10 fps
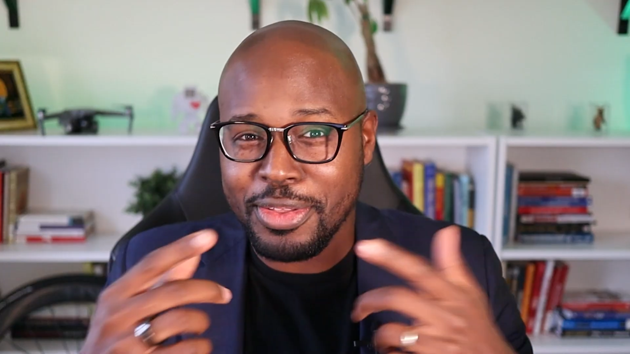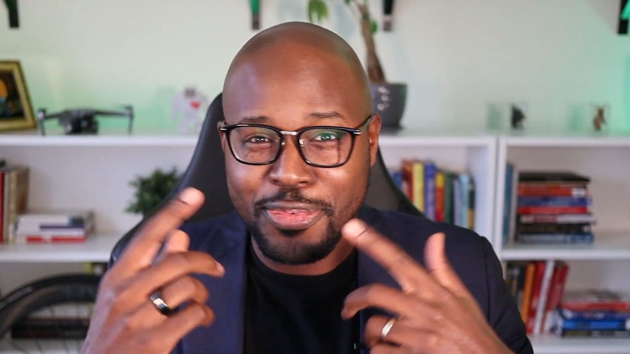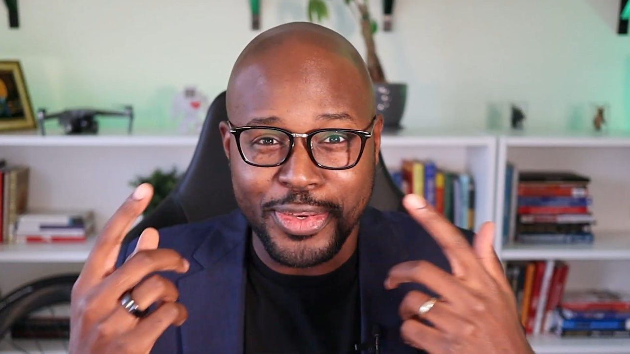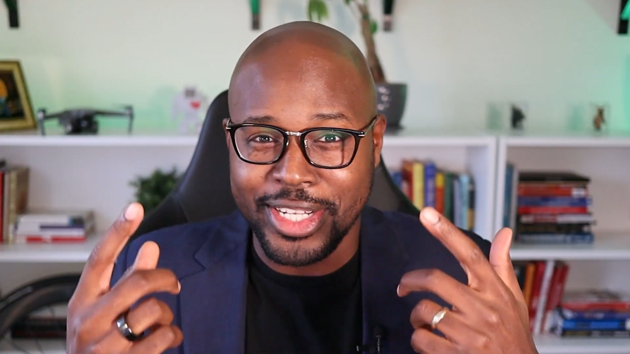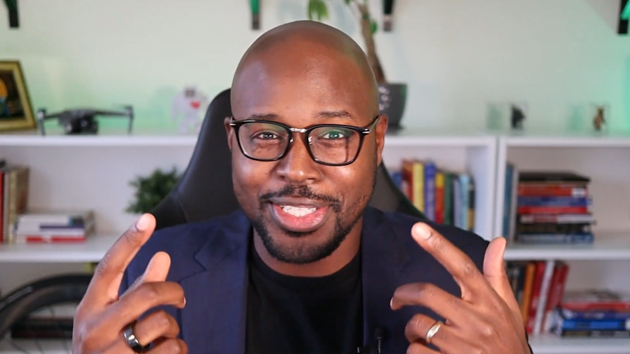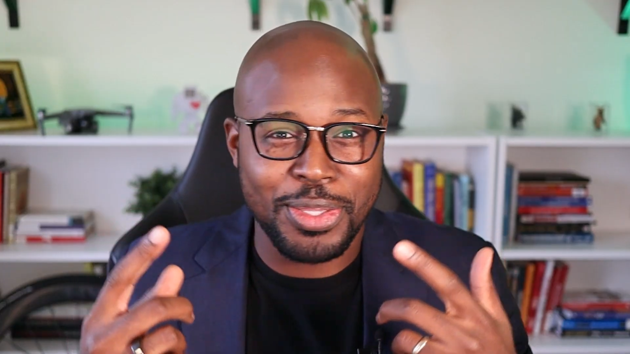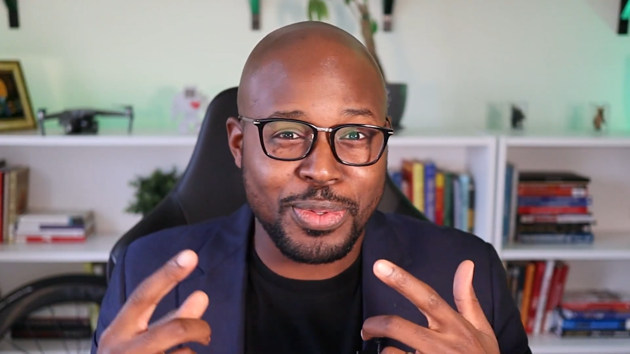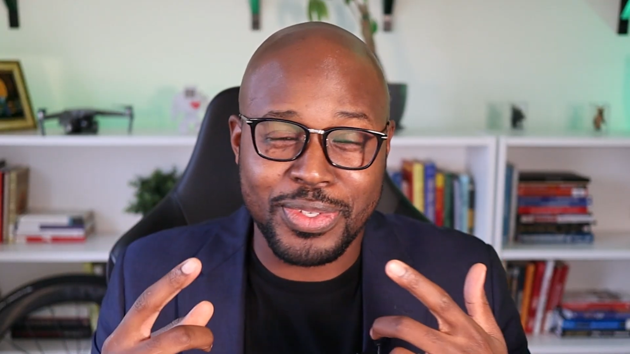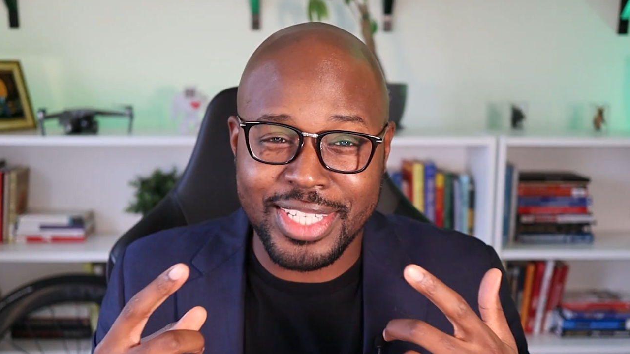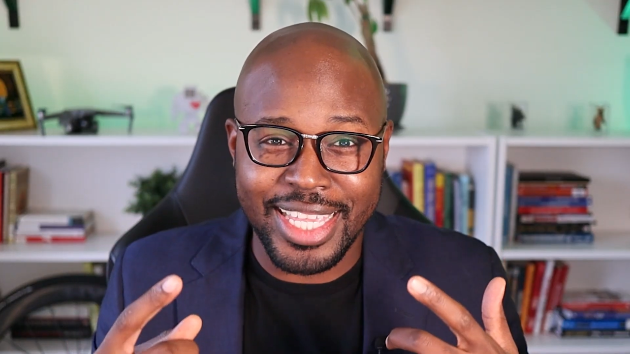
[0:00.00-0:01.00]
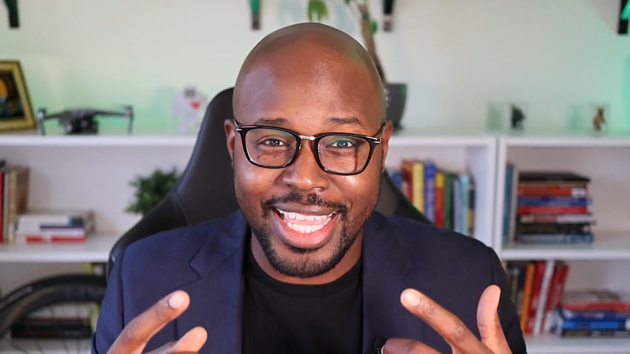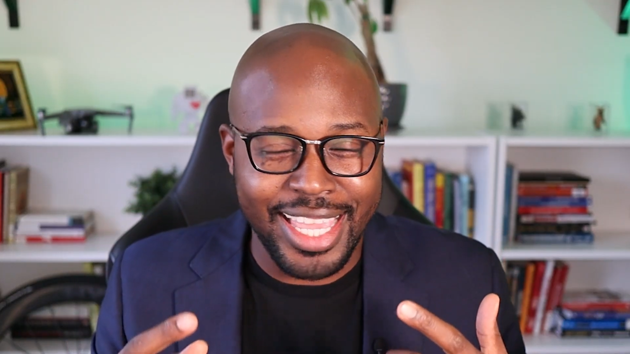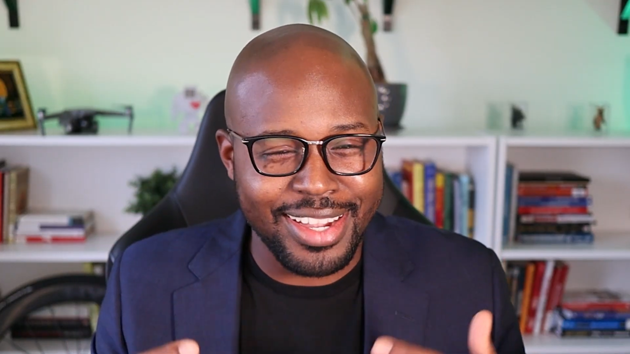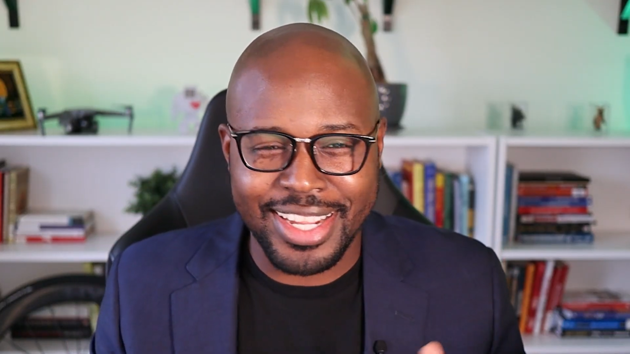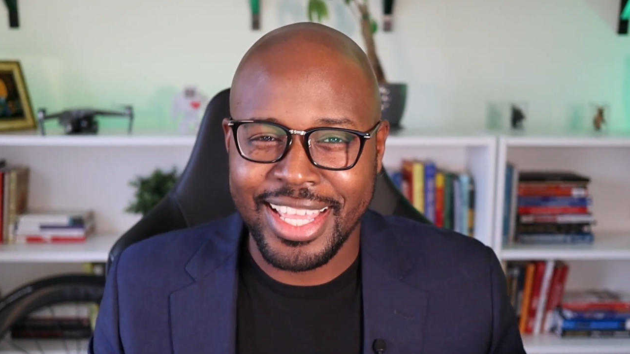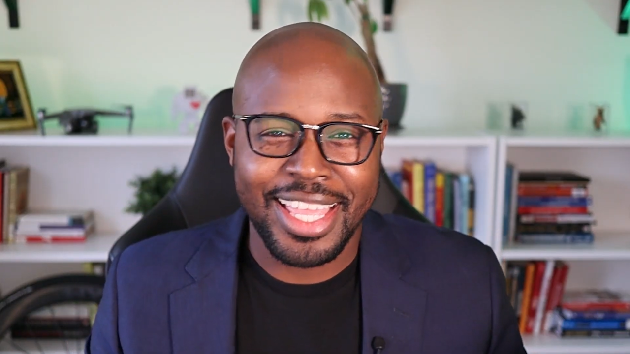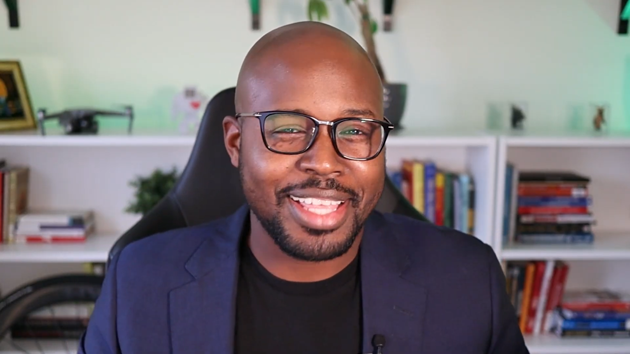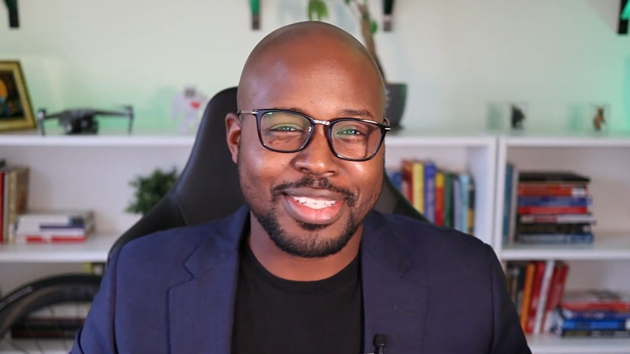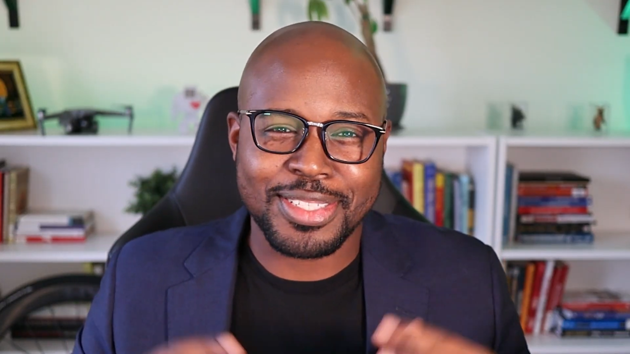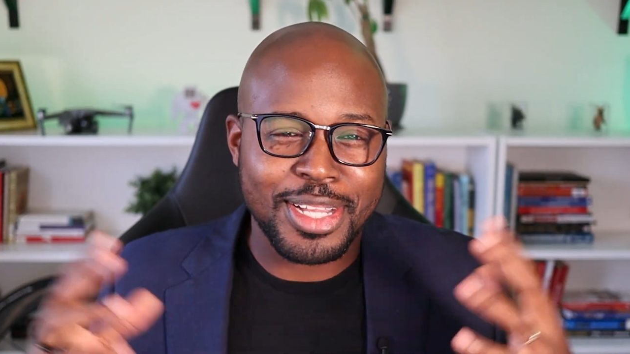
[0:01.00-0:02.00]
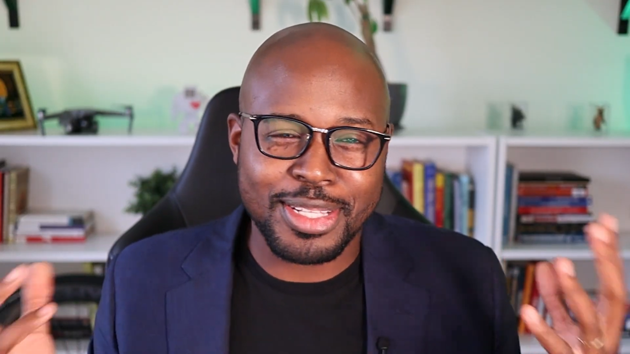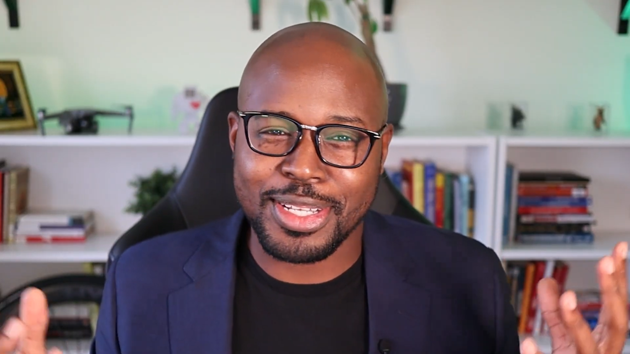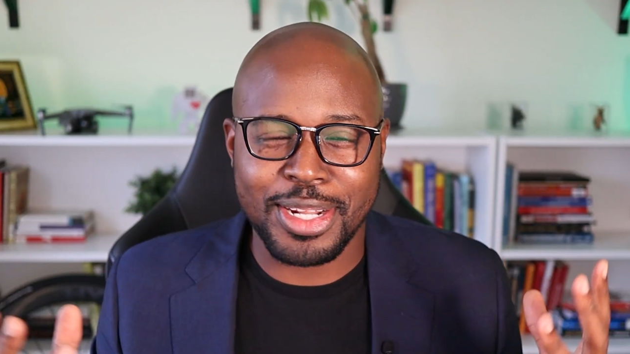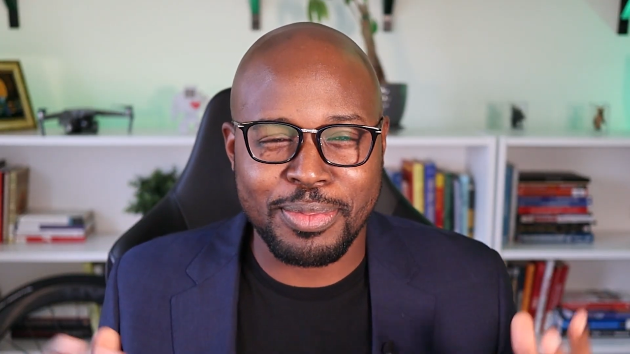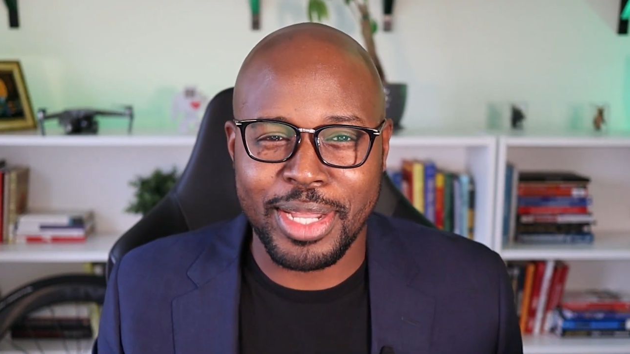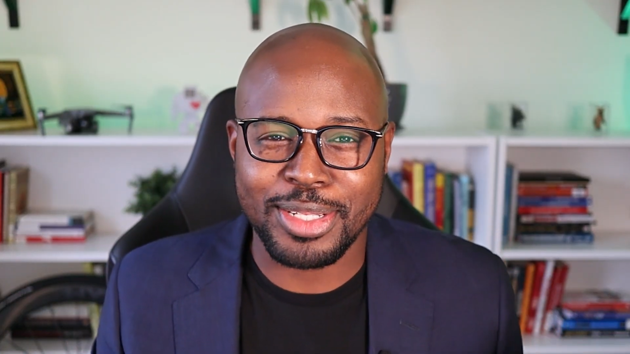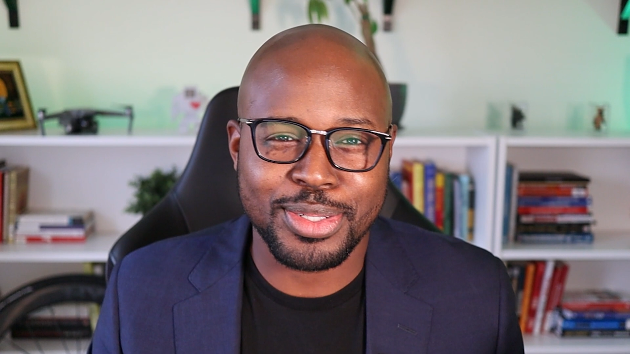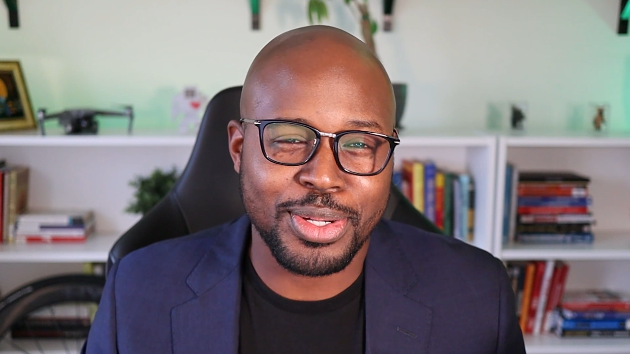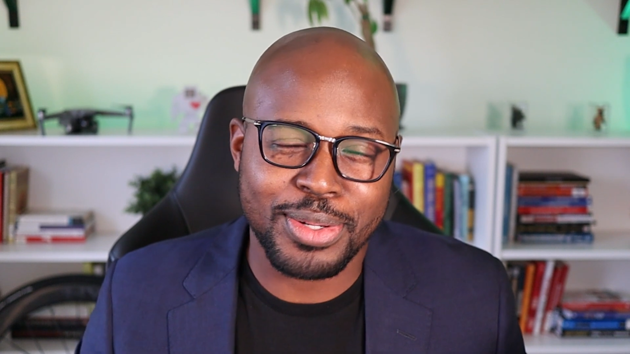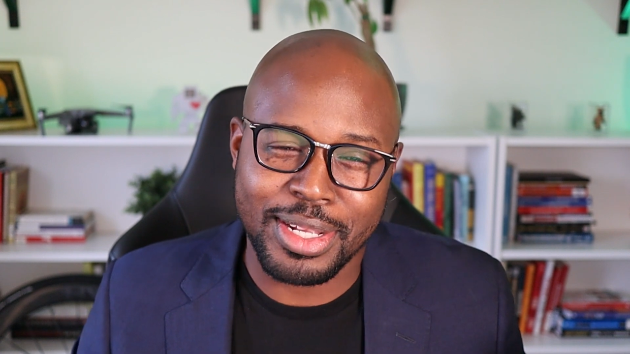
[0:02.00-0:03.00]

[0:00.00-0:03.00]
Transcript: the footage that you see here. This is all done on my drone.